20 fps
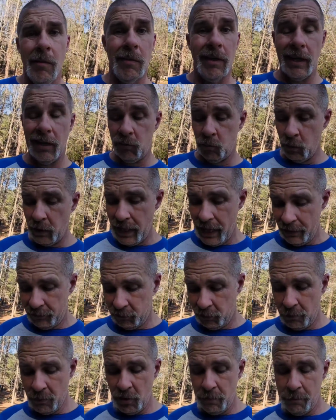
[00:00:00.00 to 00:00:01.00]
because we have
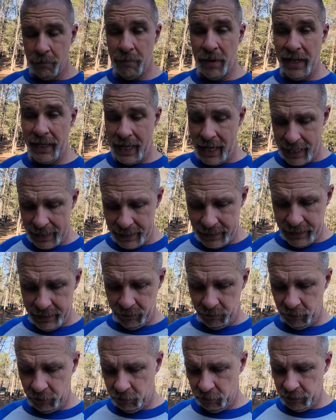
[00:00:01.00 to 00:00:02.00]
some big
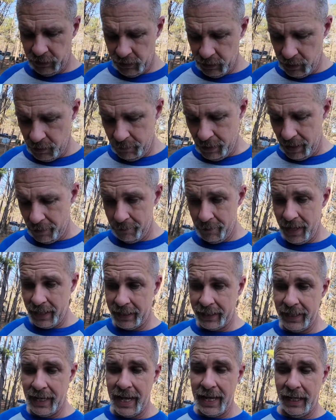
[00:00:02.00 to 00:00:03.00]
ideas this year about
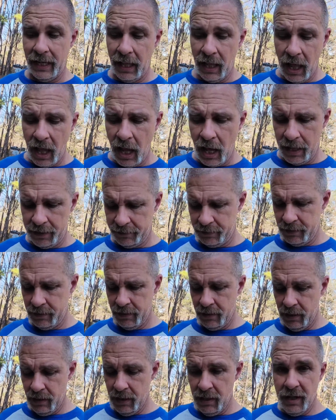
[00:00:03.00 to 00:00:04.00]
making a lot
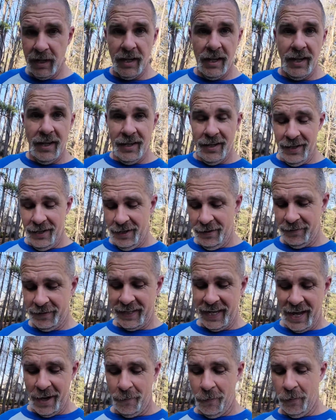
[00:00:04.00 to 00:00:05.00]
of
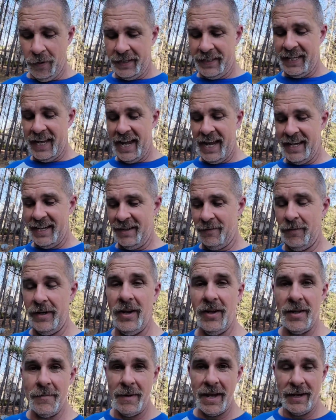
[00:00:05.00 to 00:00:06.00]
cowboy candy. We
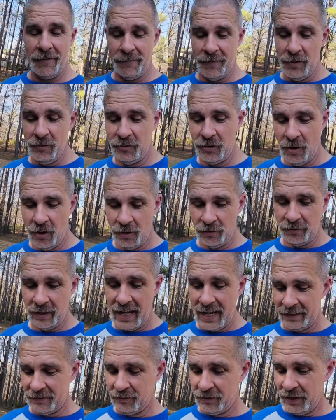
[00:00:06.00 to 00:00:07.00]
only made a few jars
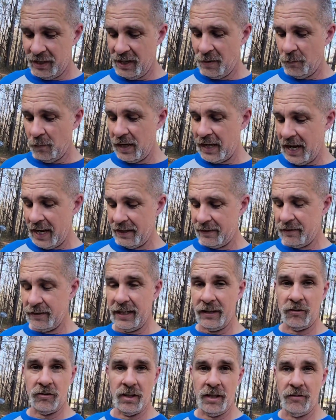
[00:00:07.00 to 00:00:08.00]
last year and we ate through
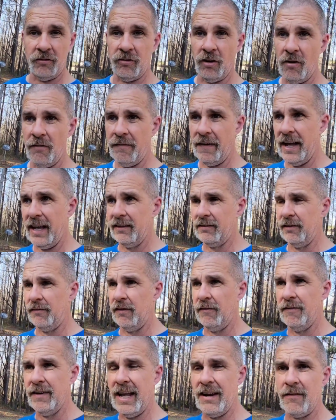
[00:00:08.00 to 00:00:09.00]
that stuff so fast. If
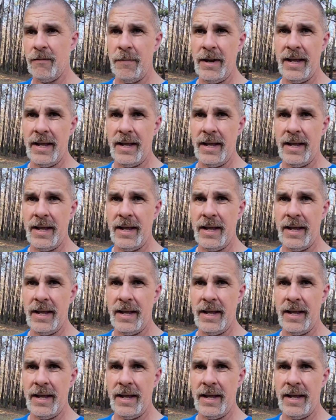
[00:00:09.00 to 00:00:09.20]
you've never